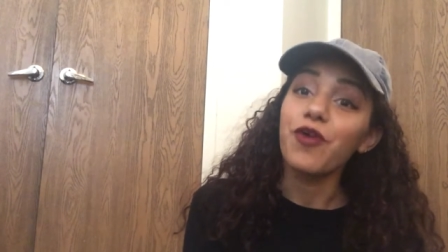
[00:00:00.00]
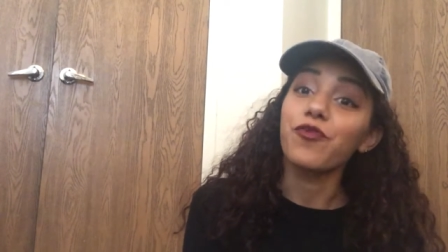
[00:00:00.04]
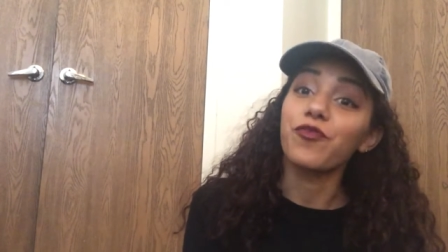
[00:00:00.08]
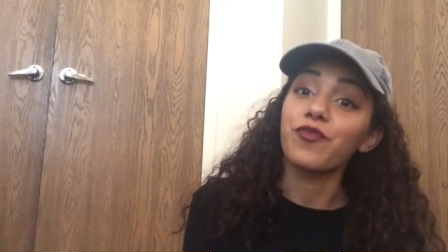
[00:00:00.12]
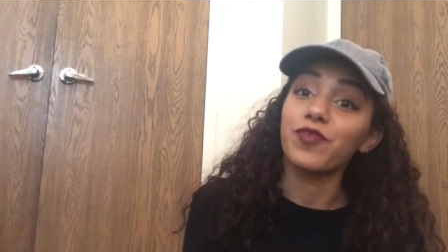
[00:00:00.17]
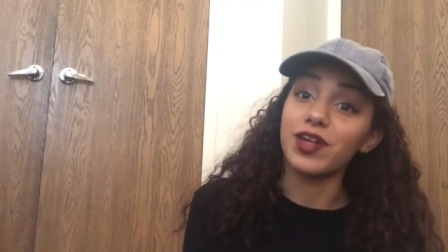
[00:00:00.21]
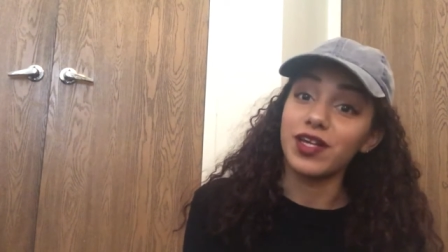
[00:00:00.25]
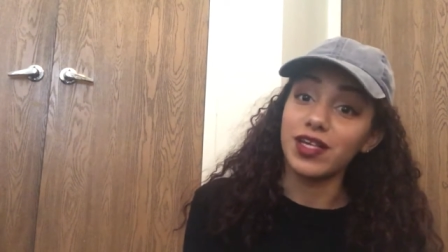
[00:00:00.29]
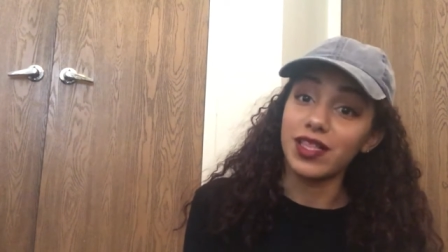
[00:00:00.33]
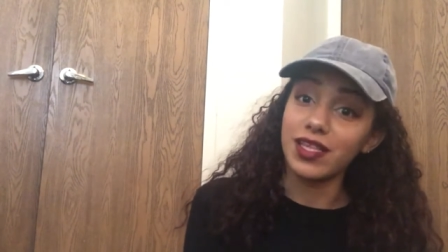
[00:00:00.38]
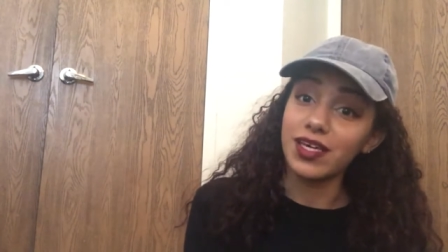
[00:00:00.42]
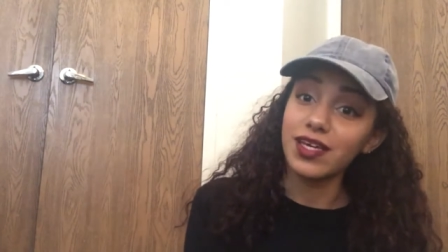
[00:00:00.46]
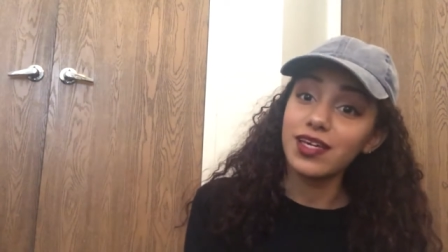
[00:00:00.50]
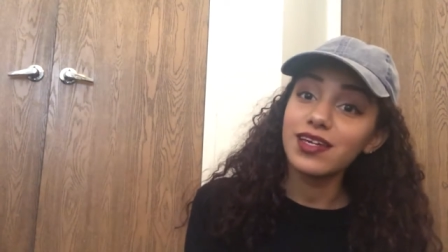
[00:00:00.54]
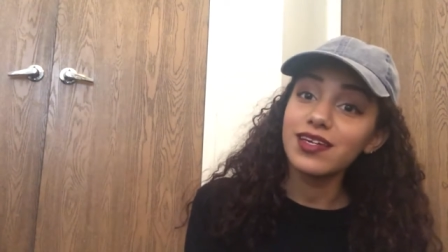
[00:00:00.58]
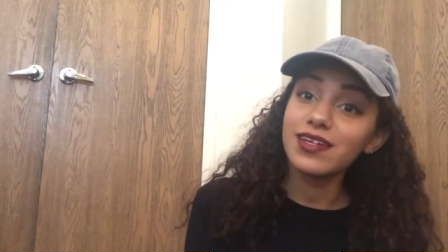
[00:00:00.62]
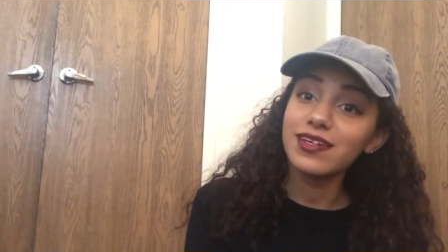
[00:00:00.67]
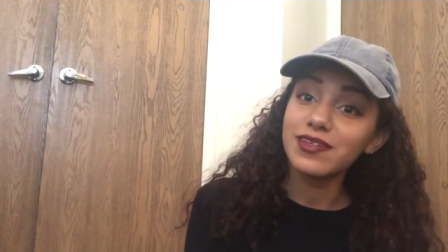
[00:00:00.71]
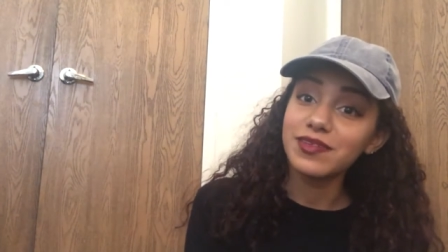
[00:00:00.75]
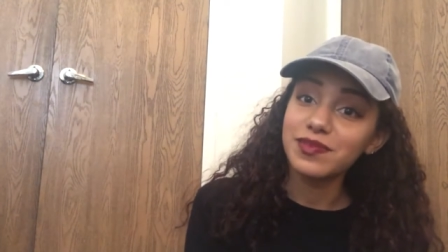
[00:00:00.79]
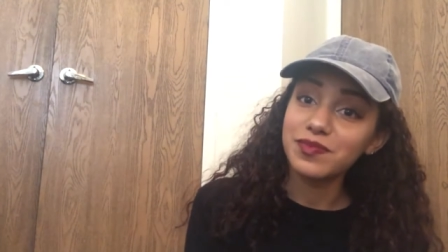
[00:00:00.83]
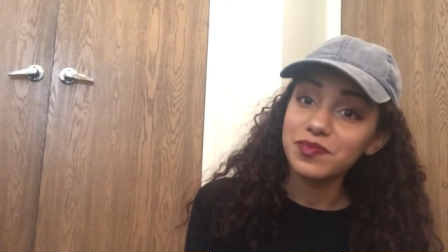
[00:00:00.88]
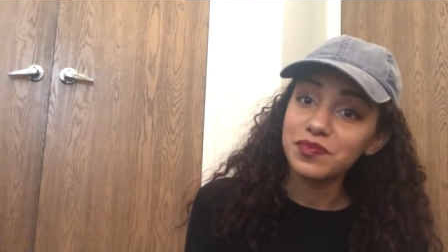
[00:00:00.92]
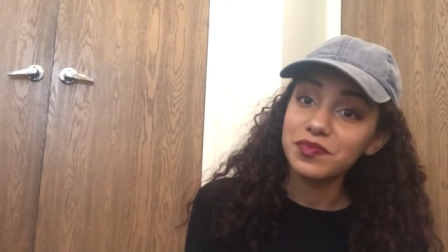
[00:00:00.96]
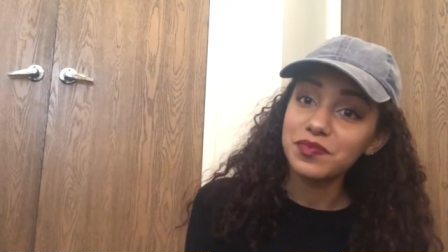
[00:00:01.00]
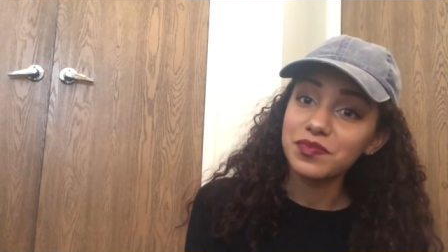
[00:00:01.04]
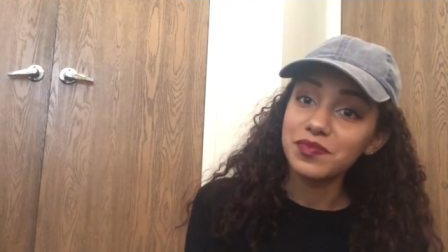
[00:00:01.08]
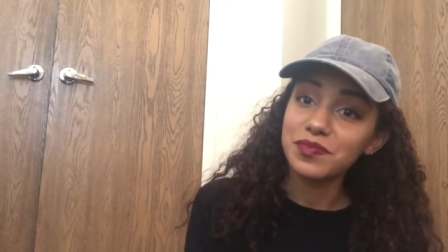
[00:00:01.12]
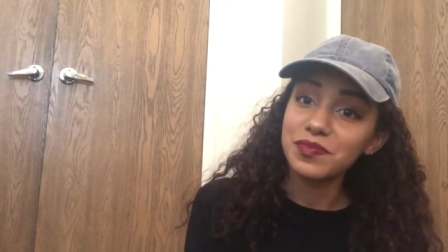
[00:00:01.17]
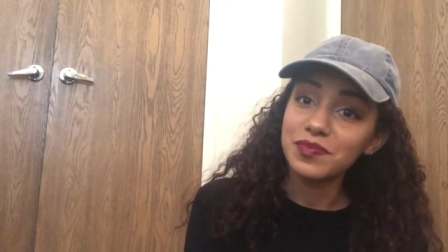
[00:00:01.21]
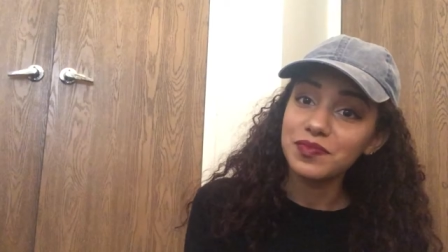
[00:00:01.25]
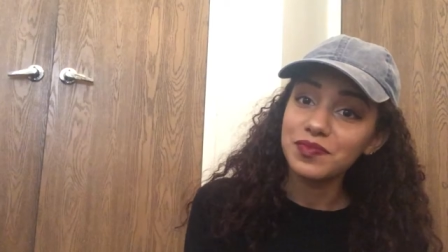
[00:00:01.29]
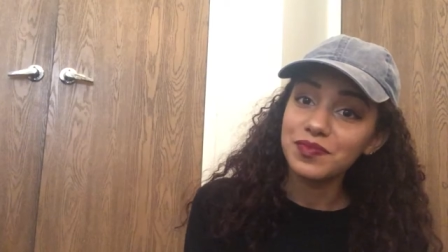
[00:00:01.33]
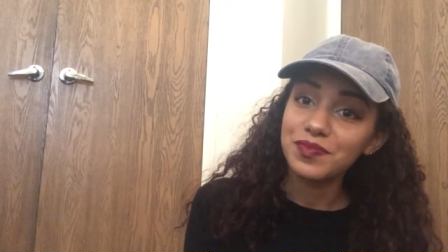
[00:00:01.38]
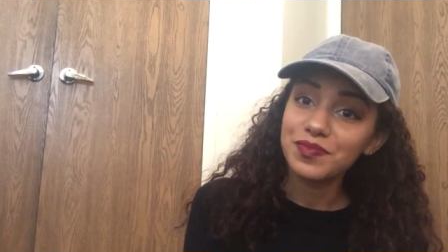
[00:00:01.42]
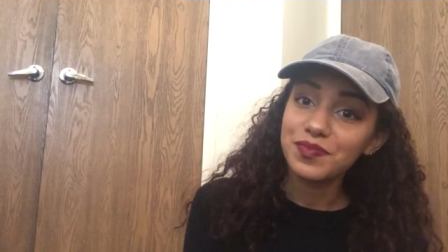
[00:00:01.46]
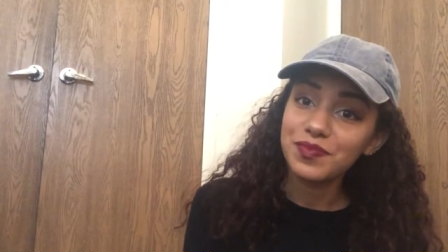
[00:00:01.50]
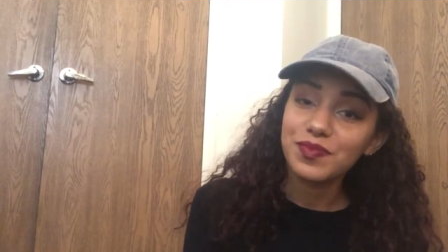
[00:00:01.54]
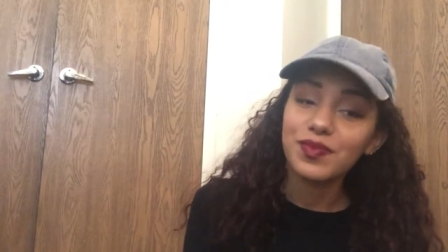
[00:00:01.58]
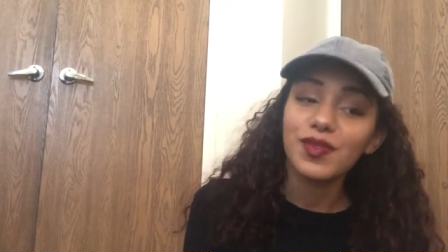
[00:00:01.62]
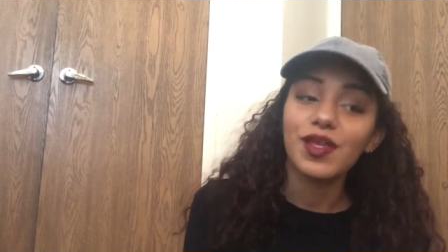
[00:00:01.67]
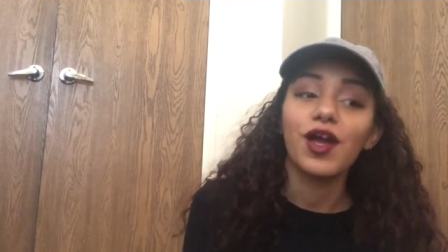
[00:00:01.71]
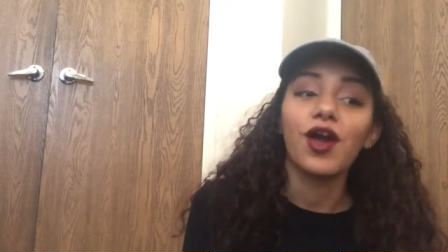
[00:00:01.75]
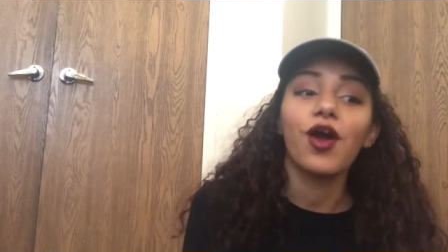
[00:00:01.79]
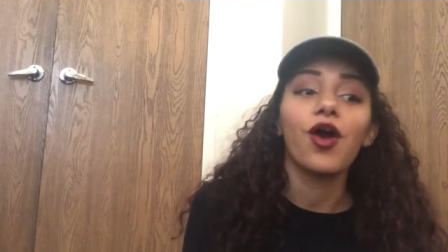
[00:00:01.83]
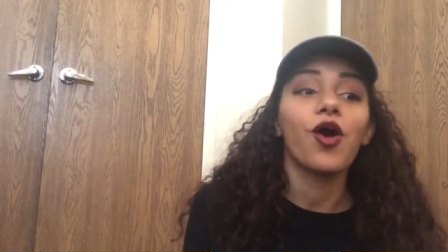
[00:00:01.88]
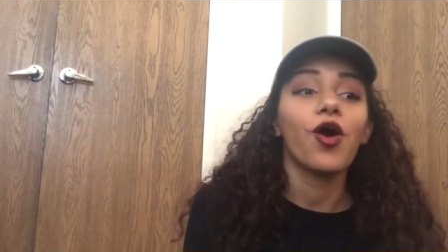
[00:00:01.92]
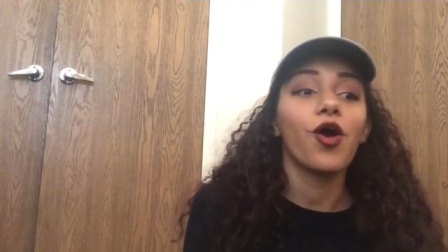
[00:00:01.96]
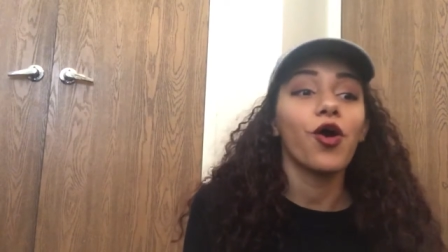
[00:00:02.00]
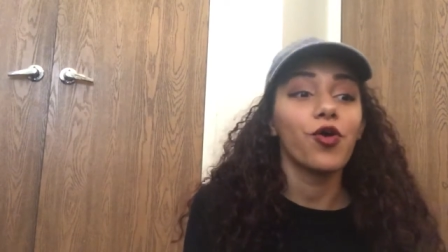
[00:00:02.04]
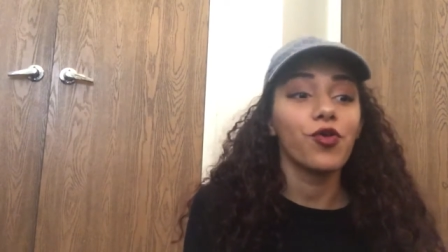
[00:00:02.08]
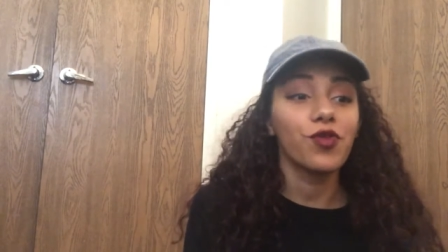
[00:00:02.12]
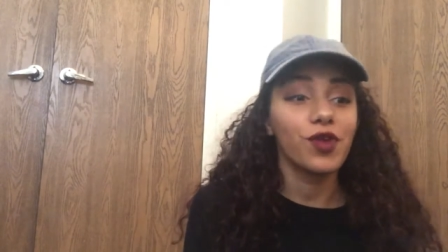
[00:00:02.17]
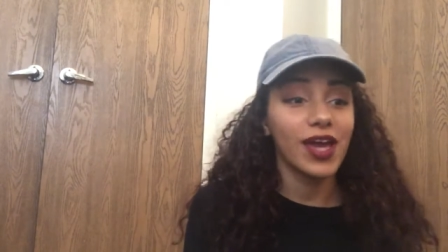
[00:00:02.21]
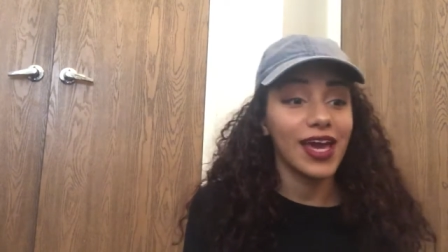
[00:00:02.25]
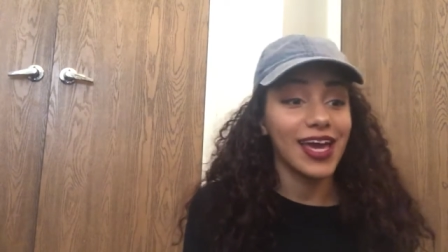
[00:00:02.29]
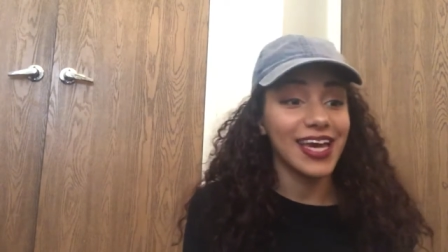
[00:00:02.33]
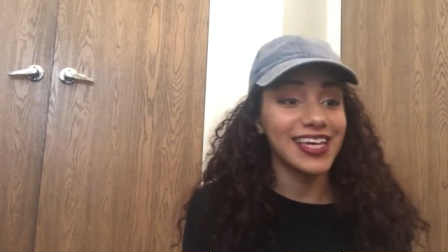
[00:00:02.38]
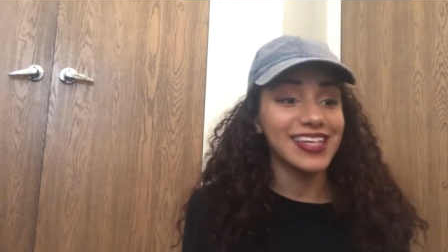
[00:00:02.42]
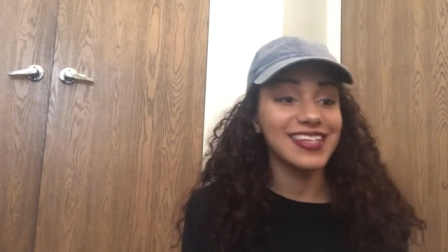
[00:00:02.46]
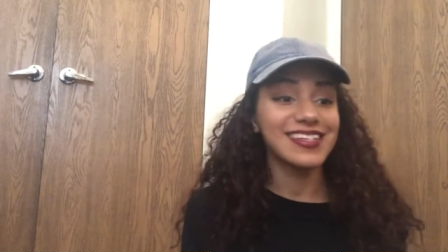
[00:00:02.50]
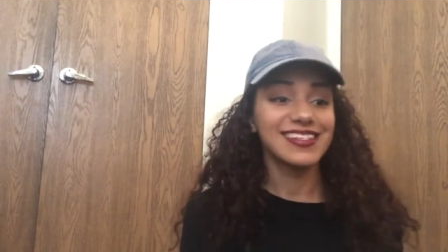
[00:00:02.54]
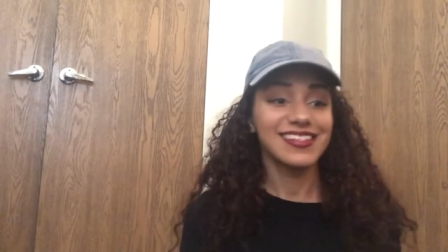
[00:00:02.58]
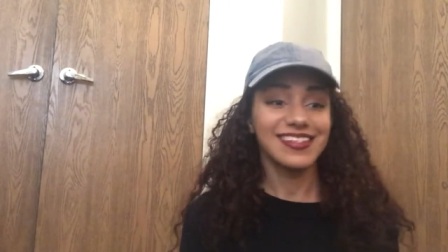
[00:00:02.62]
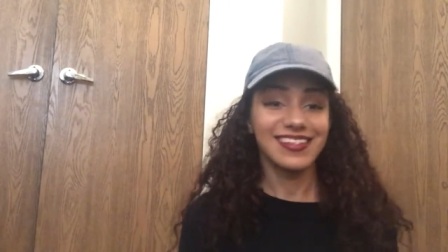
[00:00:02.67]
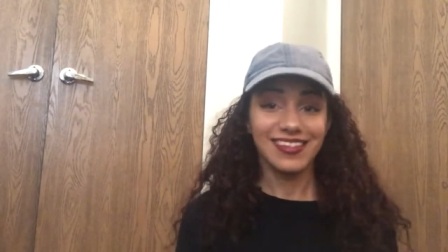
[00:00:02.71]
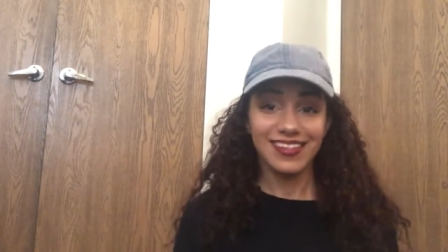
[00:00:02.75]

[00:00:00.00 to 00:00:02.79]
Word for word: Really? Okay